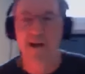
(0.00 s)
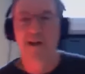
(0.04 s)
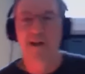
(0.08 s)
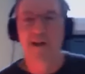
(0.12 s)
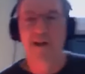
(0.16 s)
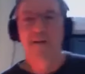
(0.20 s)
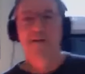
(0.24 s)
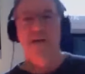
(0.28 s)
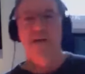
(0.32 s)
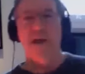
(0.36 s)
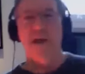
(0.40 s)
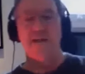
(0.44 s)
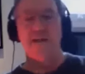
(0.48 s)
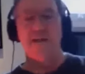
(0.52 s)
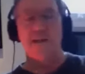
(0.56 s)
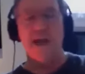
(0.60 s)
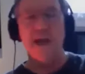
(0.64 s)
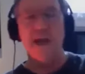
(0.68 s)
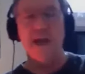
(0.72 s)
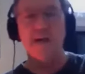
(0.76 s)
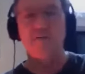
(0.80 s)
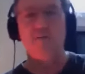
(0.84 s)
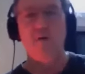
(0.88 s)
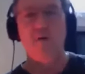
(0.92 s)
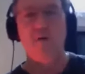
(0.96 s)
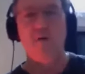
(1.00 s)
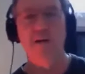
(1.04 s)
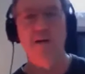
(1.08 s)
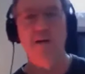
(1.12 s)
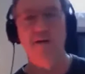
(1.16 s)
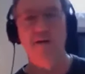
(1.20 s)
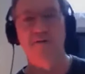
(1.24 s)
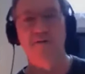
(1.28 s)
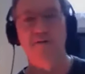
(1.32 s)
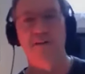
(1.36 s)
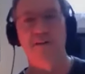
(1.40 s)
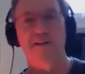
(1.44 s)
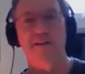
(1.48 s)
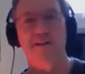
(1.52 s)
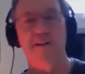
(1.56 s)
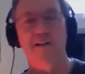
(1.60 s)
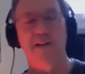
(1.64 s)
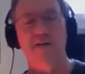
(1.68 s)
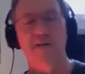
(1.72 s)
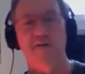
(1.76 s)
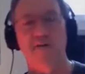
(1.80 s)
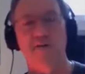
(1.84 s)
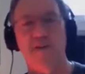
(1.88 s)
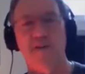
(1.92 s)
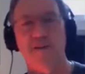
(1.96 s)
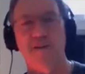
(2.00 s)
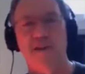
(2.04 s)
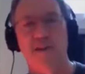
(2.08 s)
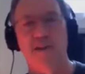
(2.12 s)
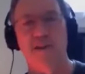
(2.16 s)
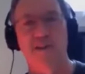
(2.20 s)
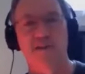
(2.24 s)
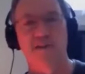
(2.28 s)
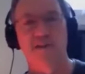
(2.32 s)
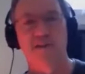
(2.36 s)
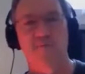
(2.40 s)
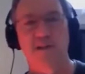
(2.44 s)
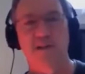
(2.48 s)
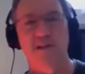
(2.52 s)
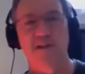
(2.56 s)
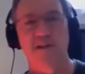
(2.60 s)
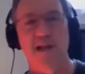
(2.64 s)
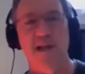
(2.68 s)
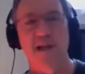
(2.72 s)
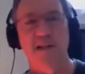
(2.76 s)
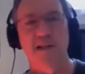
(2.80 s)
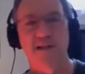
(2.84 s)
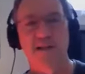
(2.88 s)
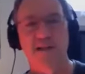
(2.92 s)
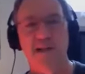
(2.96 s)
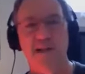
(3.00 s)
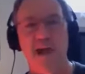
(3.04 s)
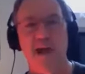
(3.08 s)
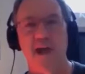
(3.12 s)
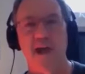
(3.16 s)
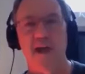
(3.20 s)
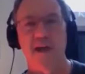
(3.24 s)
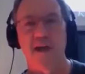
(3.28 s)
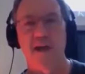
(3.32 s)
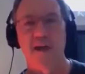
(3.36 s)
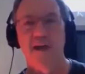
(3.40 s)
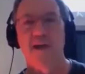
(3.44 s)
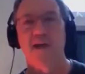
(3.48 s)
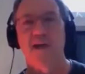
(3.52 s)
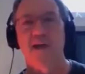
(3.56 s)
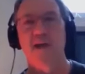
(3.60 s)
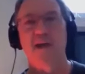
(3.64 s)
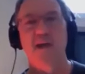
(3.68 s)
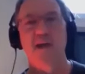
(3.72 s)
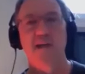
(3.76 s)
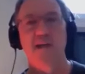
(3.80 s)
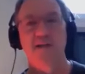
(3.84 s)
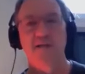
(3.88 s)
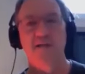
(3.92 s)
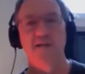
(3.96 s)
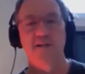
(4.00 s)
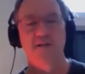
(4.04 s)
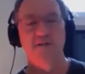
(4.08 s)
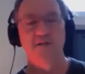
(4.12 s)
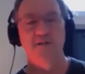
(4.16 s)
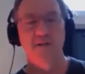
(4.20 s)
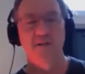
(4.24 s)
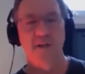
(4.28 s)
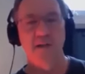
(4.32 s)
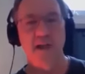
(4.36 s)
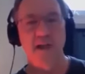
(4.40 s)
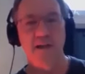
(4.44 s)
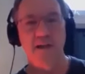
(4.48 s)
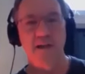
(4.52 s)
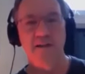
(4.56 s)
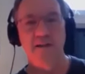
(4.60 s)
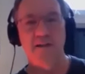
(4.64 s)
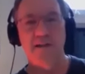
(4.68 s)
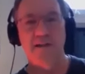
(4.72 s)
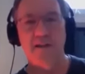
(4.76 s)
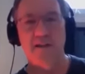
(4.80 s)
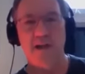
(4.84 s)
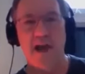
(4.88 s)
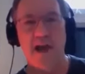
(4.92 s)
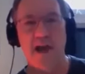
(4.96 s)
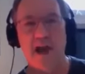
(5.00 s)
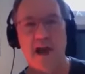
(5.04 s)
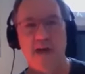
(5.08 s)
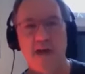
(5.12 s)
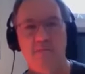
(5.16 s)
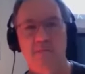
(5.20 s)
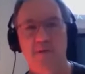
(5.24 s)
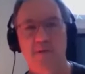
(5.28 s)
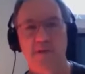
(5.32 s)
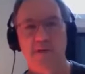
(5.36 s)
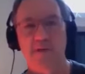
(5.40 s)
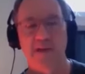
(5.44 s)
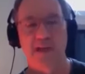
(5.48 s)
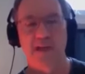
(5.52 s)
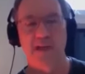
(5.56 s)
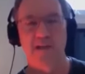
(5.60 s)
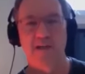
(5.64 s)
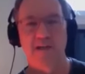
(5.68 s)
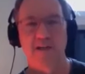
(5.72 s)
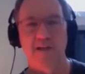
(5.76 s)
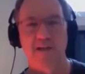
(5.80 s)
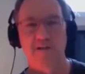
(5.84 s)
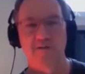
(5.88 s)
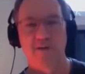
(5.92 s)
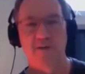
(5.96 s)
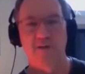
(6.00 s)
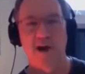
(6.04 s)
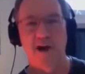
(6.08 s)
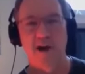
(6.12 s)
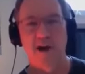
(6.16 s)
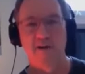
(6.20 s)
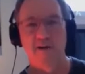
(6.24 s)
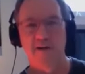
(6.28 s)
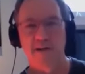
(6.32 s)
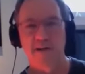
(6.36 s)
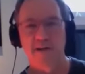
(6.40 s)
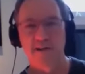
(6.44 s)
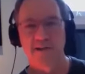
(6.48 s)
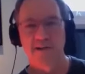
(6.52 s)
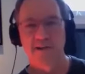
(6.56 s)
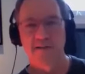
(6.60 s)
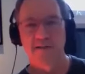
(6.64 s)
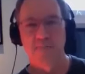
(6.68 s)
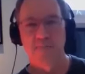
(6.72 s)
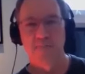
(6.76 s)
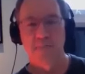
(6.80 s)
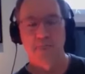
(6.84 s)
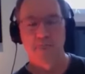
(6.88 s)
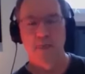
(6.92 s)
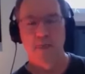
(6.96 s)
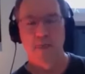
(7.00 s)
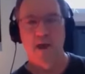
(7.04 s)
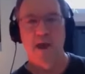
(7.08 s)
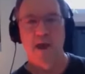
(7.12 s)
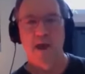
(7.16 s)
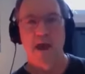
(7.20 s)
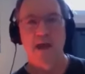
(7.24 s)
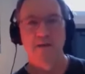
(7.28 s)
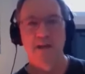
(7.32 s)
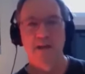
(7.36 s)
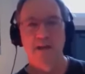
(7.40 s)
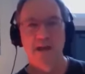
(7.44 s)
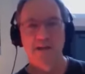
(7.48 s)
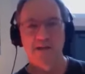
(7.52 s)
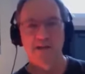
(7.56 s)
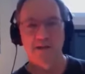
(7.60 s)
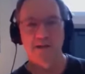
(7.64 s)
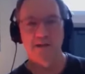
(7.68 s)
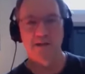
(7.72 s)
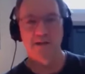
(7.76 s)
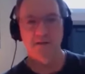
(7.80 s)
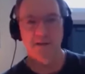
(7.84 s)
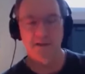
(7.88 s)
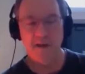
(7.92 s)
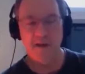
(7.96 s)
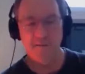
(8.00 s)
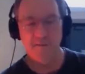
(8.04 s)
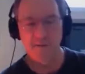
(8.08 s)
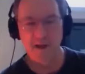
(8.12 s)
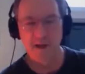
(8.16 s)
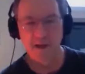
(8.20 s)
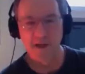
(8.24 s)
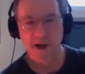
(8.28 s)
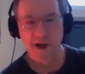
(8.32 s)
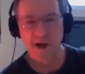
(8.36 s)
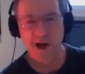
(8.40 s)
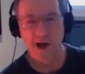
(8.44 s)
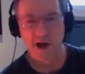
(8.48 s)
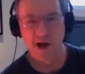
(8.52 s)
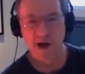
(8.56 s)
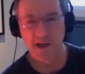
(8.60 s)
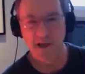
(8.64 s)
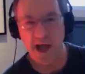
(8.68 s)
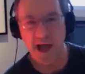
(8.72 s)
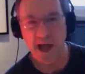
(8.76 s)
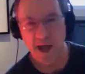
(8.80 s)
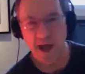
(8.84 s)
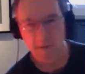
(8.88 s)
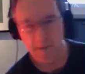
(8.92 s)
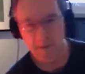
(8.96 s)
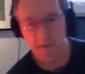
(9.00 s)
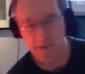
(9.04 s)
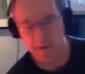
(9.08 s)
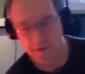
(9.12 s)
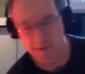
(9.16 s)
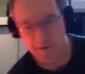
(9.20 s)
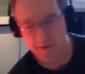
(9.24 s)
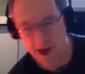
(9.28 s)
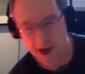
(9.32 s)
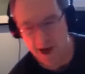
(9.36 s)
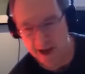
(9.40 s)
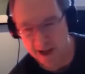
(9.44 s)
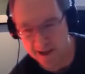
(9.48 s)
They take one of the sequences, which they say is unique to that particular virus, and they do something called amplify it.